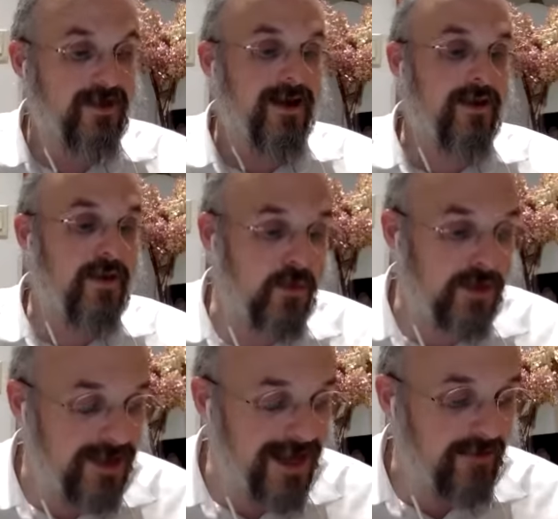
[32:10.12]
And therefore,
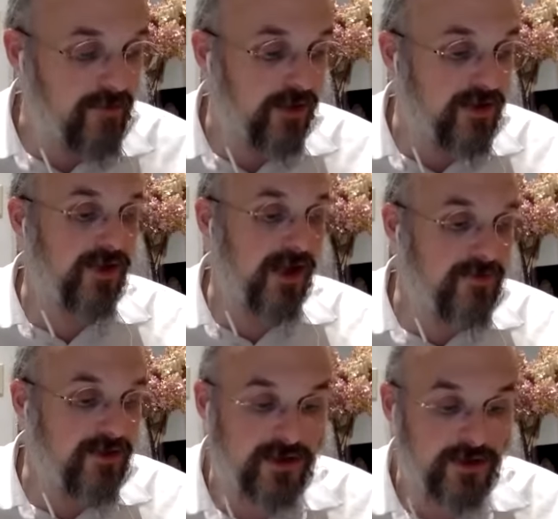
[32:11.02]

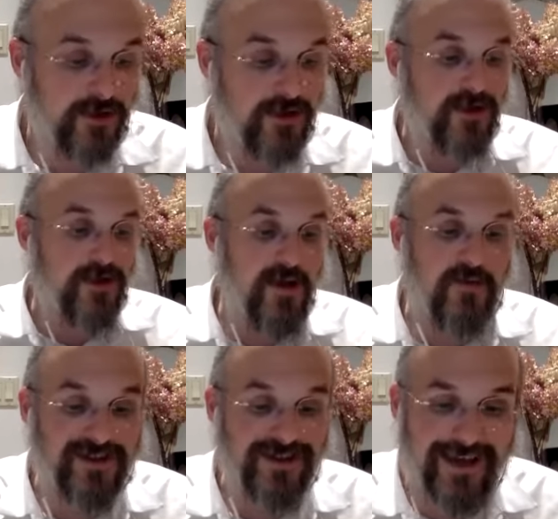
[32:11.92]
if
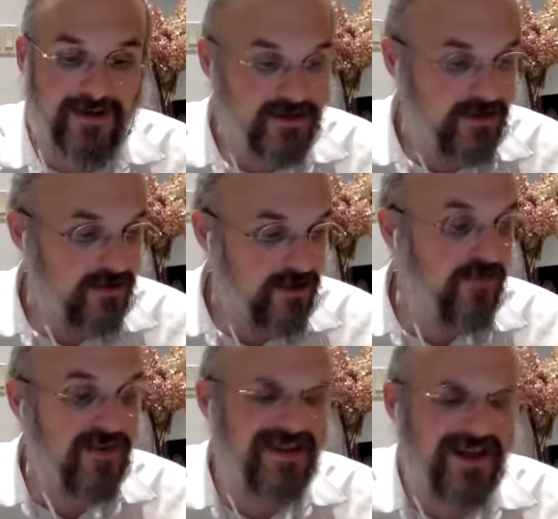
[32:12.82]
it's less, if
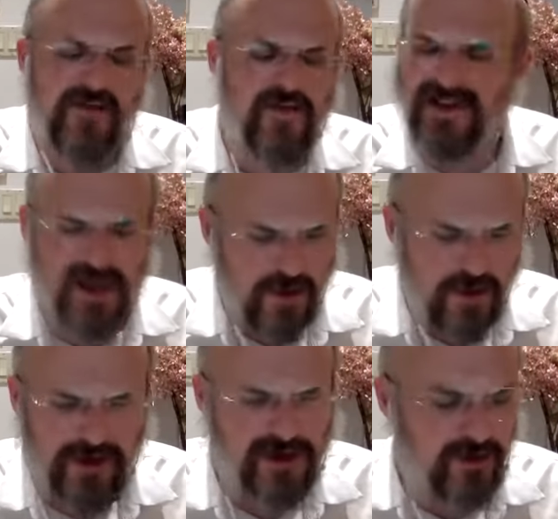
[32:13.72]
the, if the
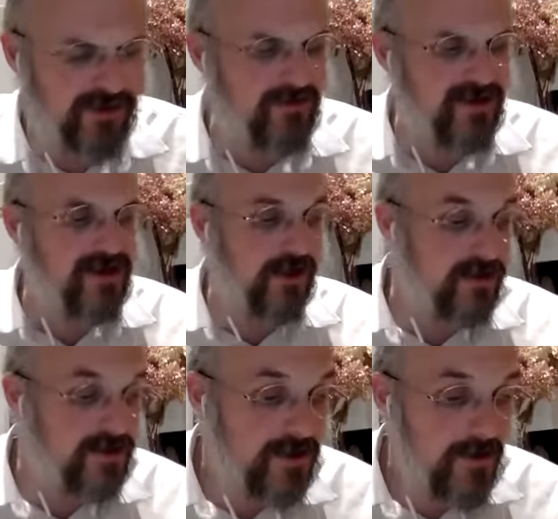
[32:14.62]
thickness, put means
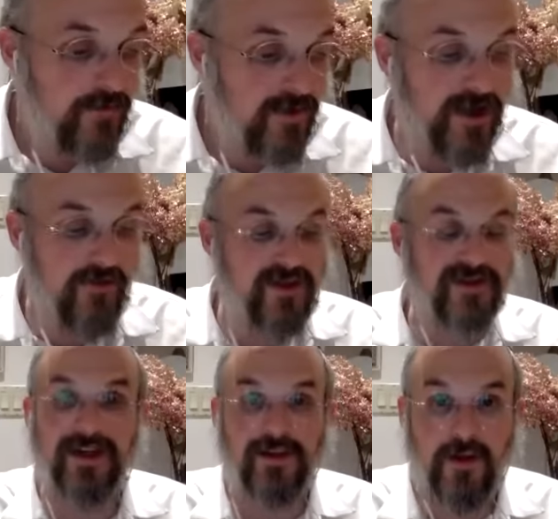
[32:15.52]
thickness, if the
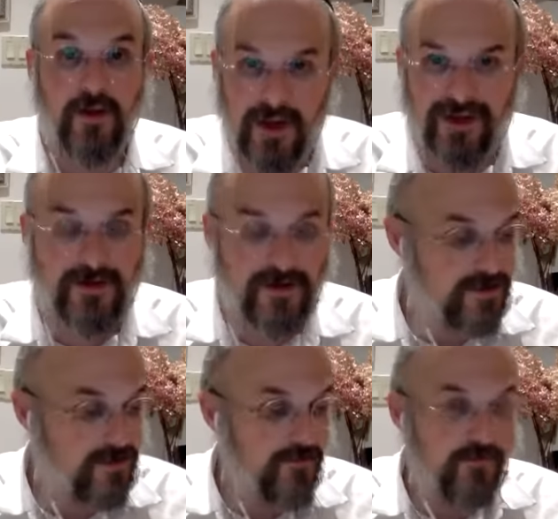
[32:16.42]

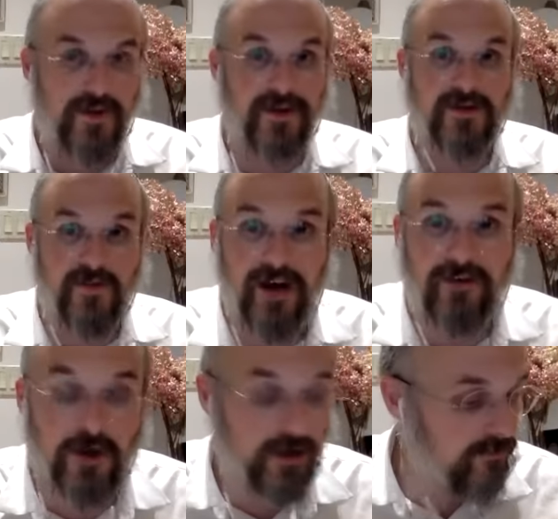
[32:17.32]
thickness is five
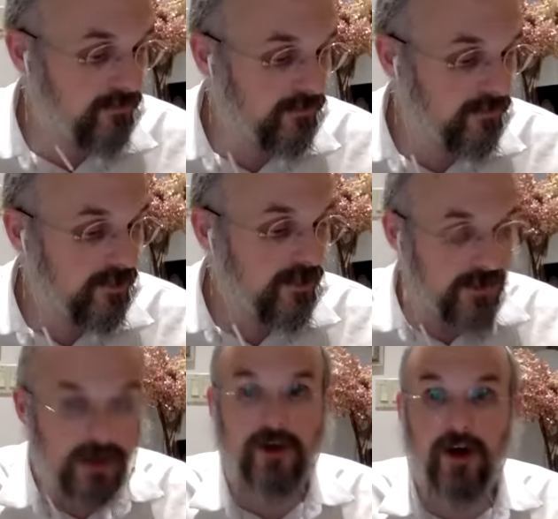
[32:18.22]
tochim,
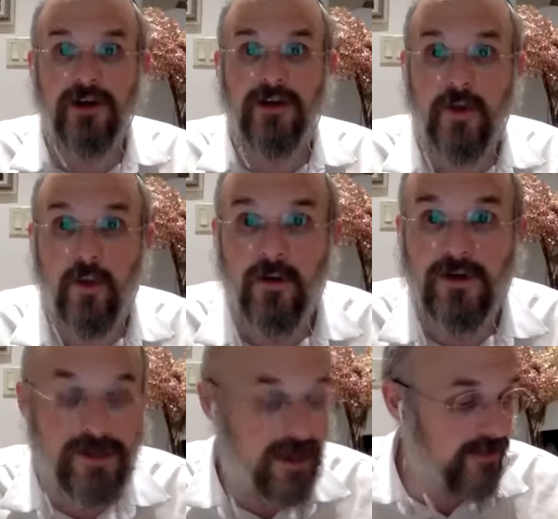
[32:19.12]
then koyi, then the wall will
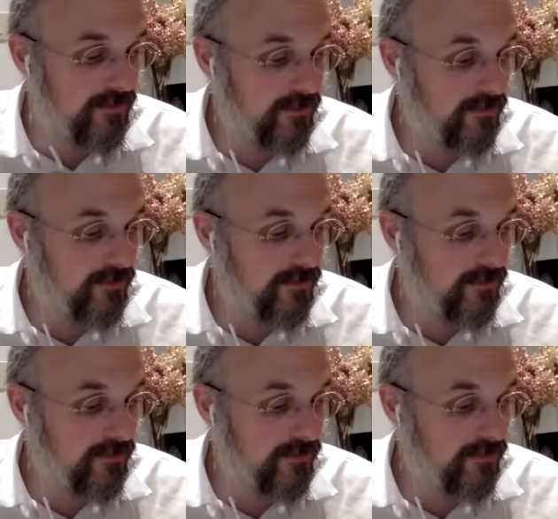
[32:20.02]
stand,